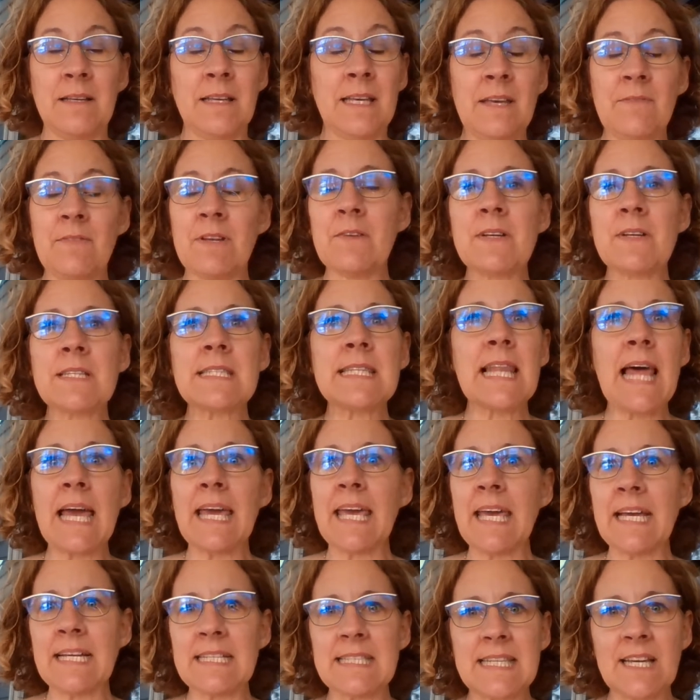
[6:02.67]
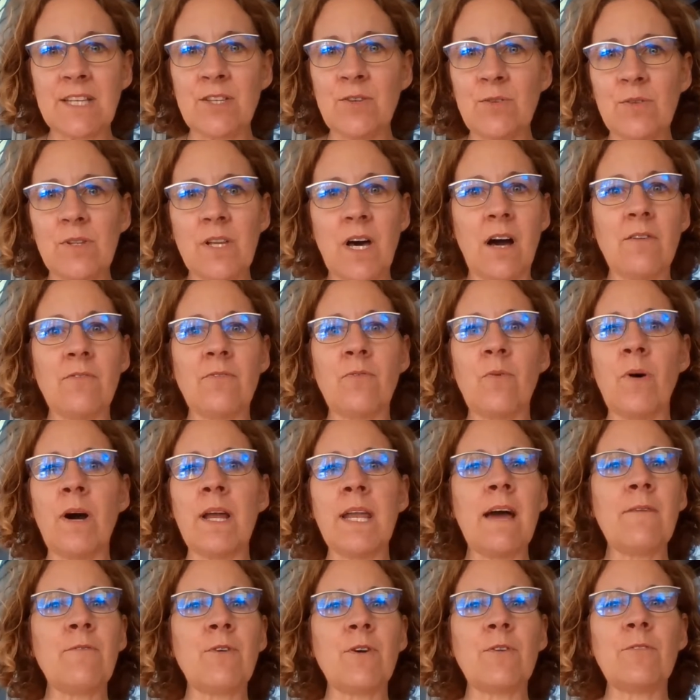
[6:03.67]
Even if it's leggings that you love,
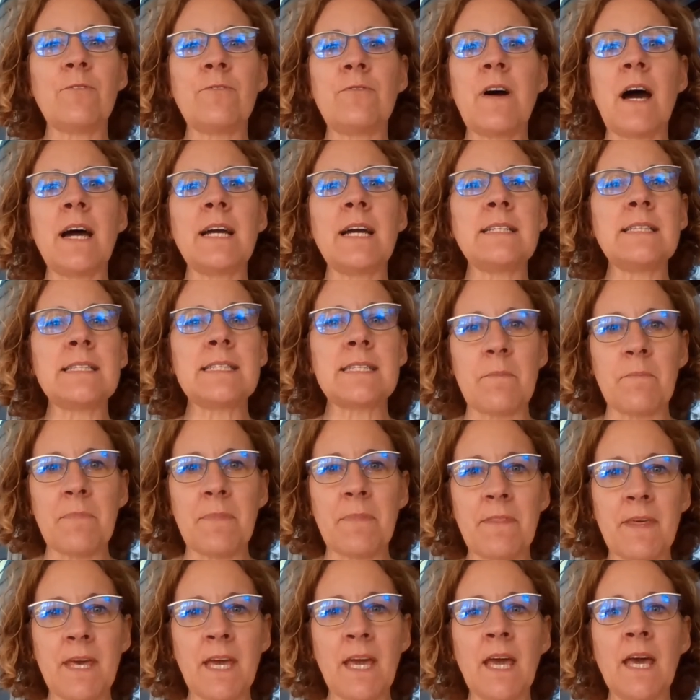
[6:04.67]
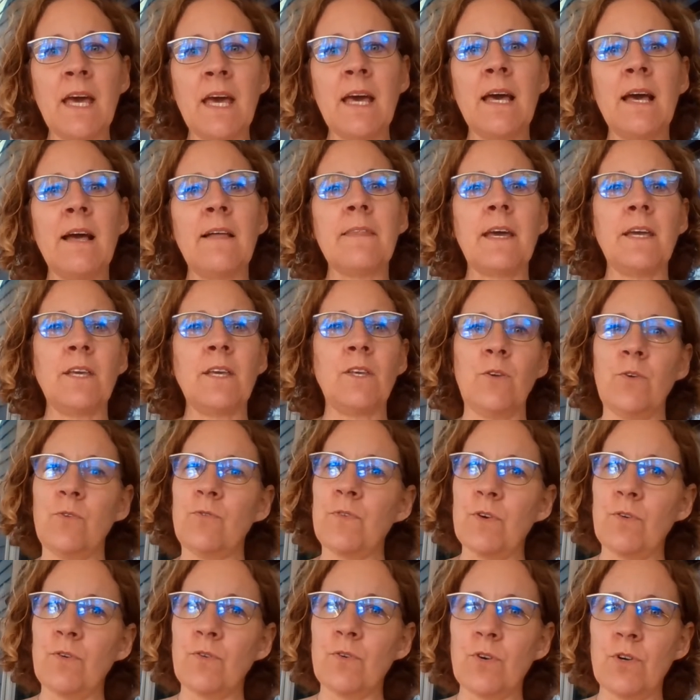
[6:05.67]
whatever, find something that you
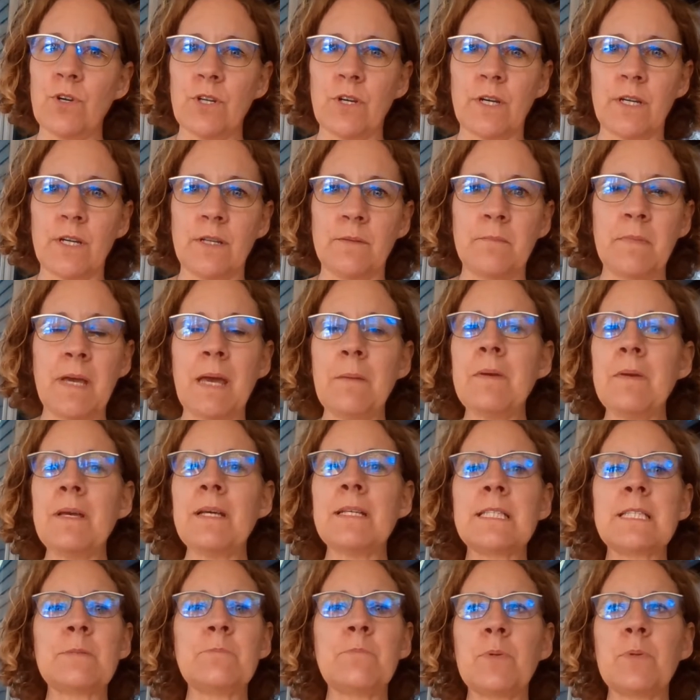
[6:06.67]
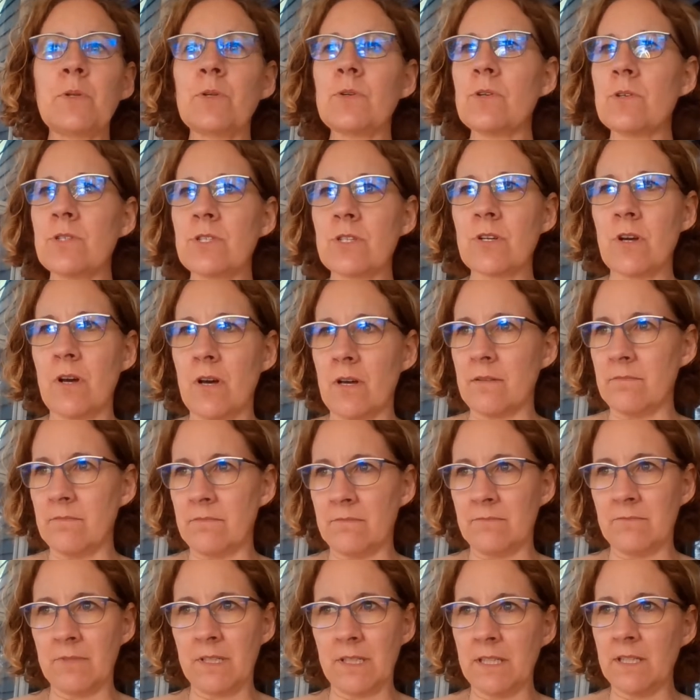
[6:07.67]
feel good on. Maybe splurge on
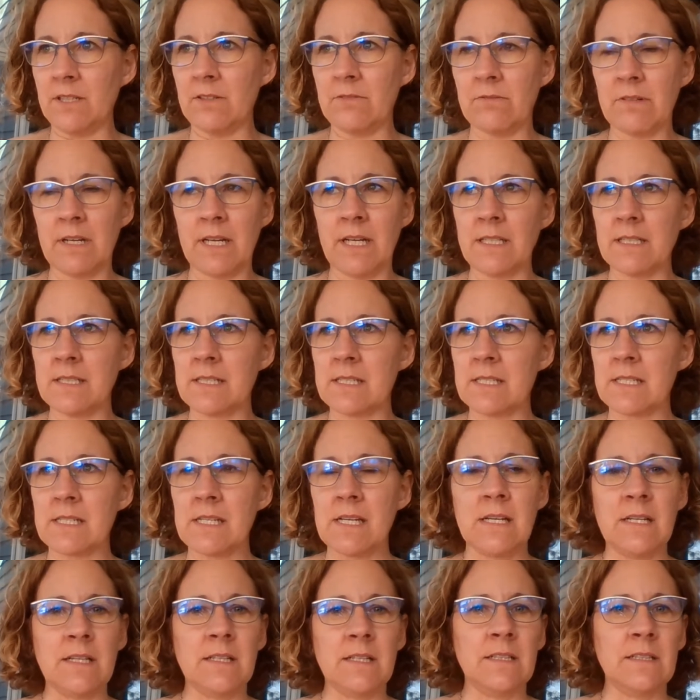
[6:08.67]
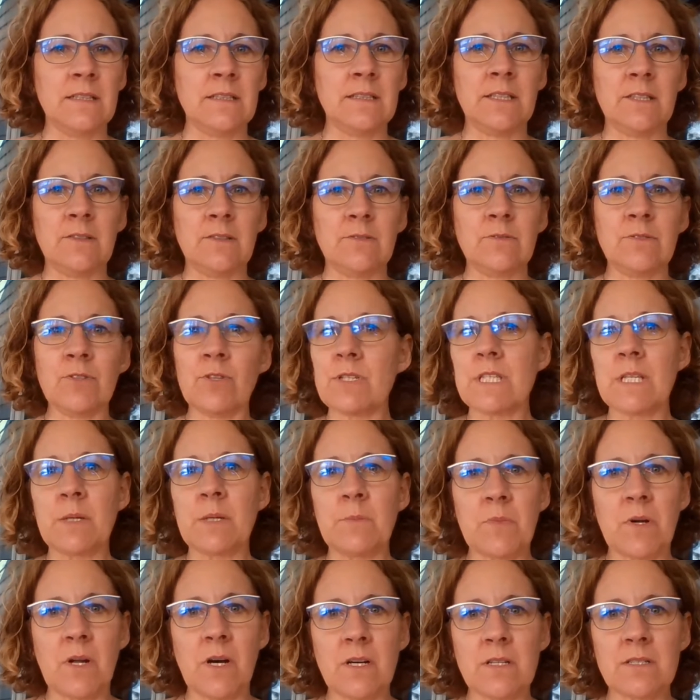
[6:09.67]
really great, nursing
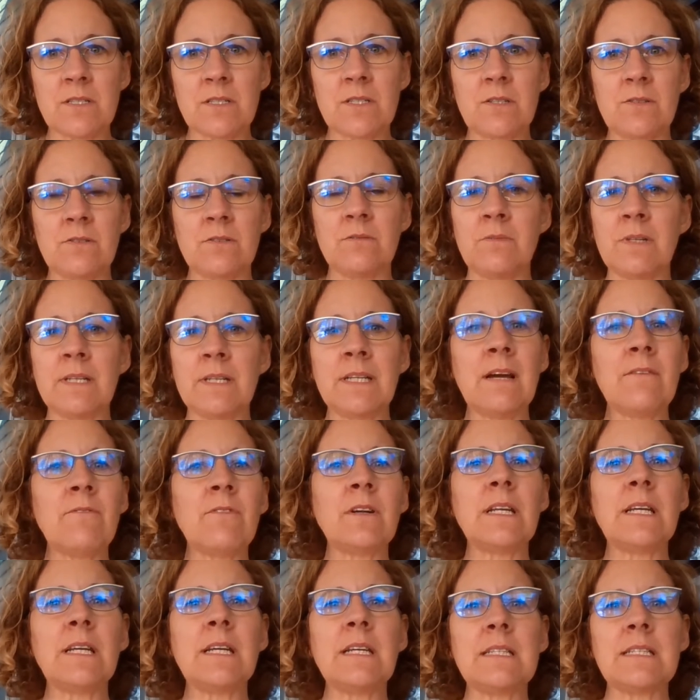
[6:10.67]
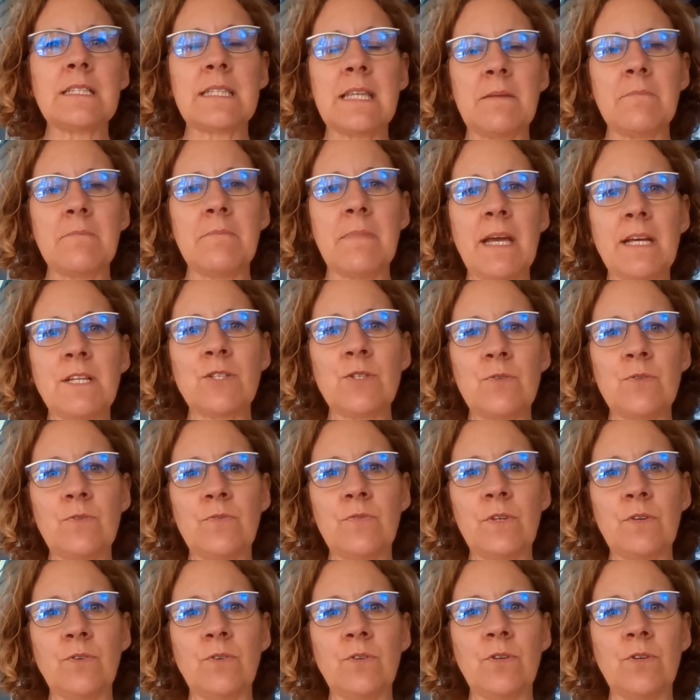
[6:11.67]
bras or whatever it is that makes you
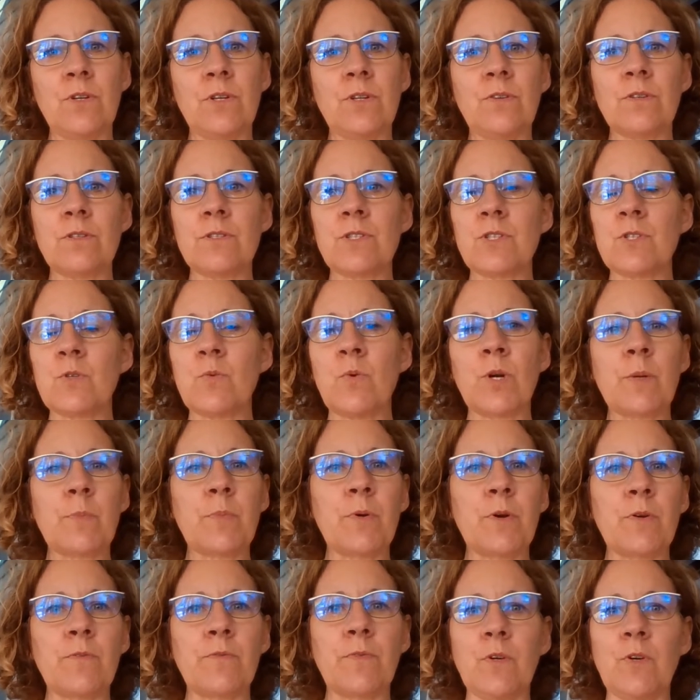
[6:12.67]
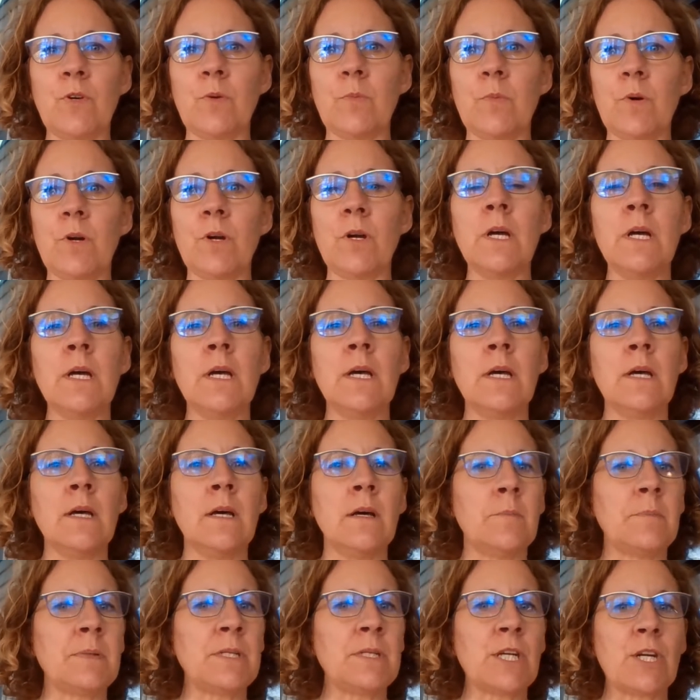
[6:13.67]
feel good, or a squirt of perfume, or
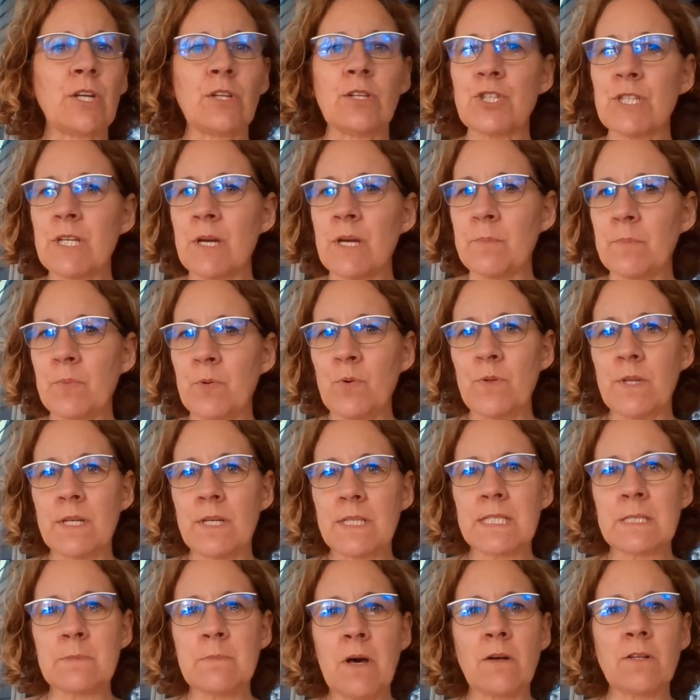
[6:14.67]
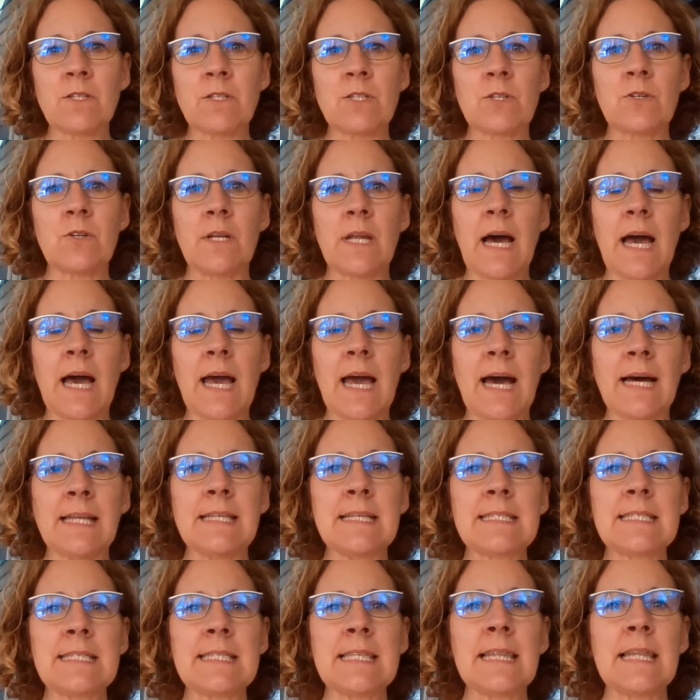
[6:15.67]
a particular shampoo that smells good. I had
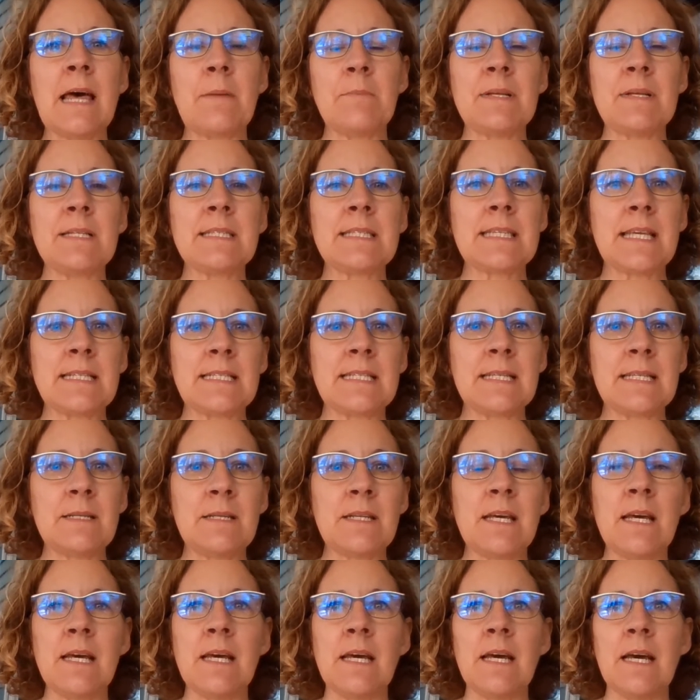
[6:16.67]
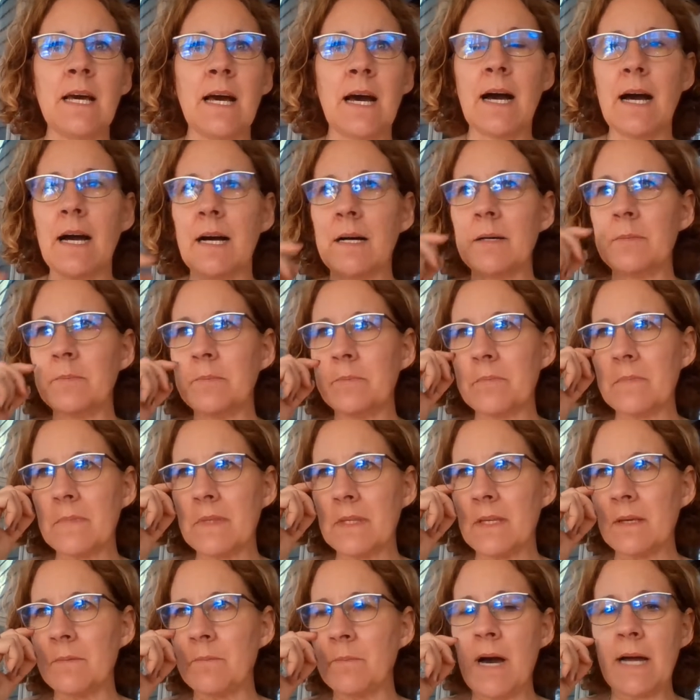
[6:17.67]
this lemon scented
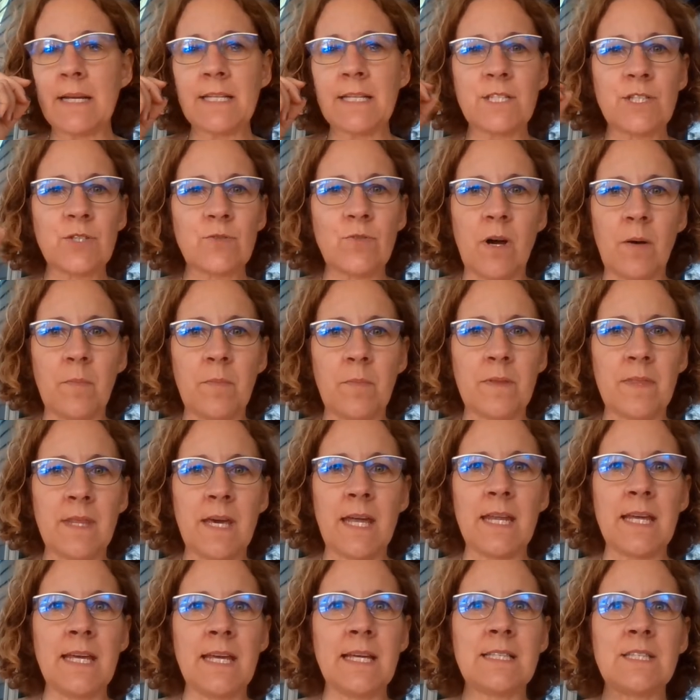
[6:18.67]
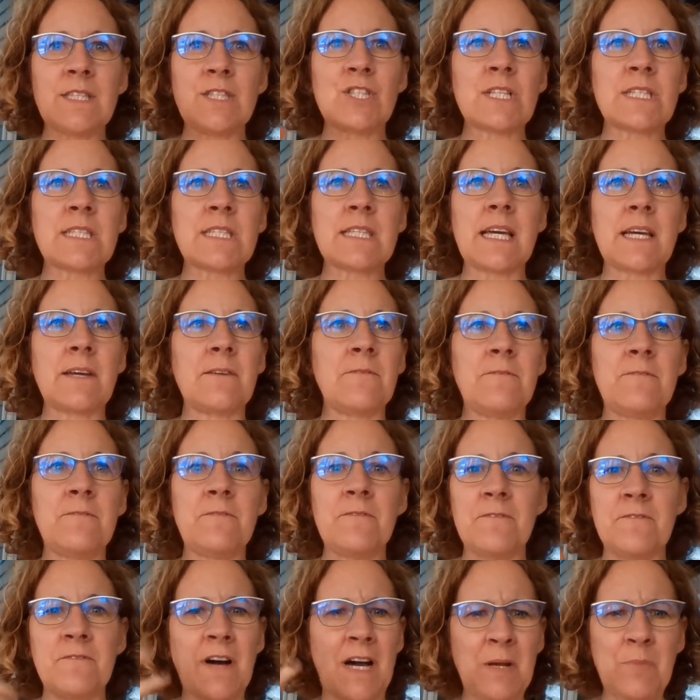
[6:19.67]
body scrub that it's just like
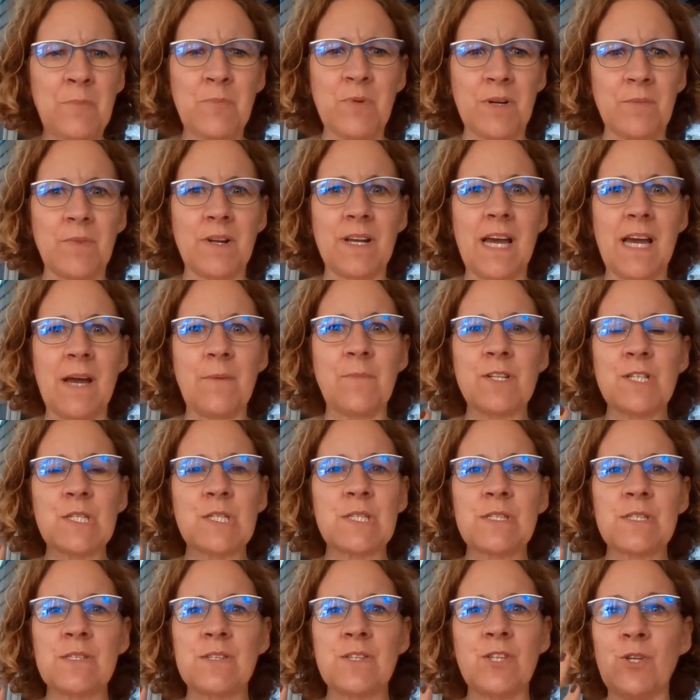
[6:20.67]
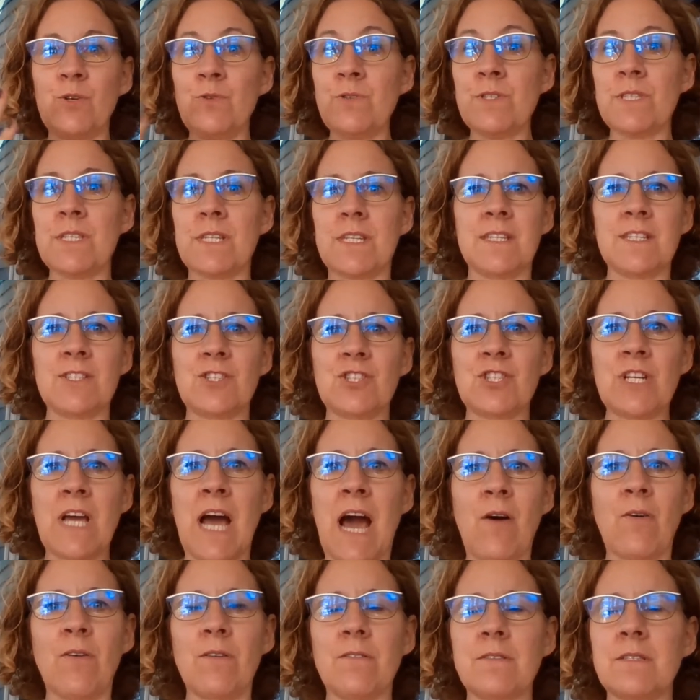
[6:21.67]
vibrant when I would just use it in the
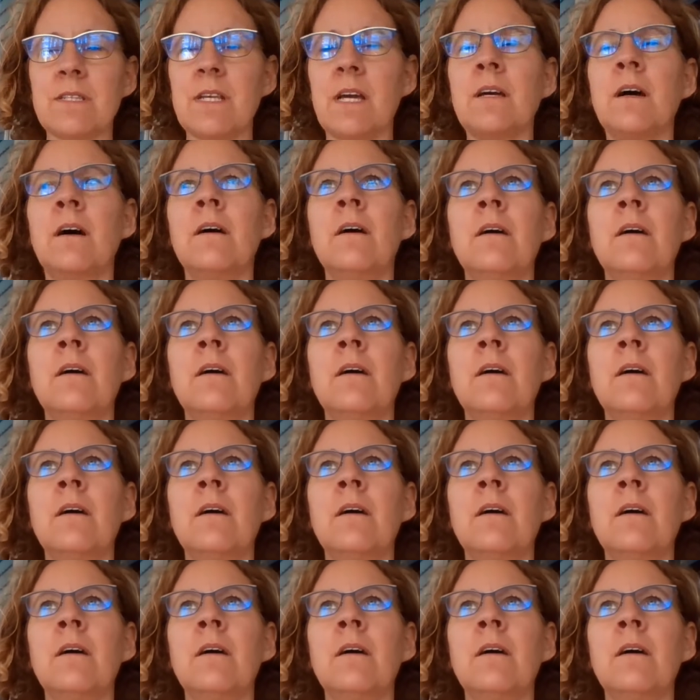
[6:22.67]
shower. I was like,